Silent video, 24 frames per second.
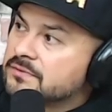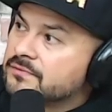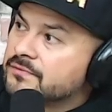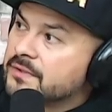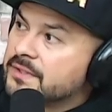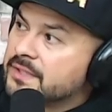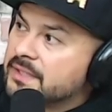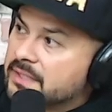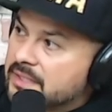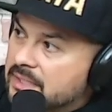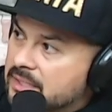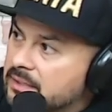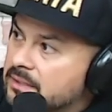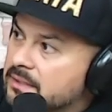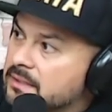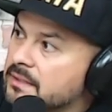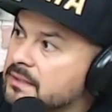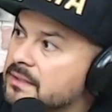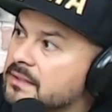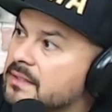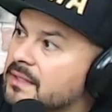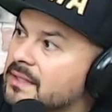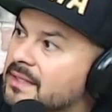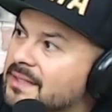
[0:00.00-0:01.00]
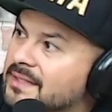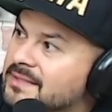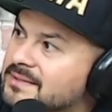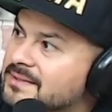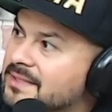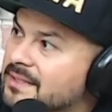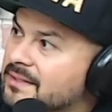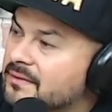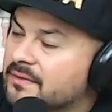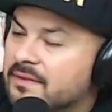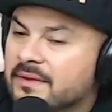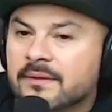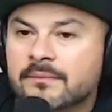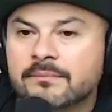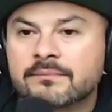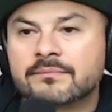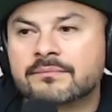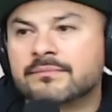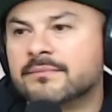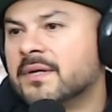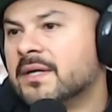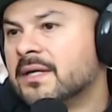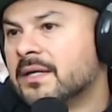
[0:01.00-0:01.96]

for your kid, instead of them,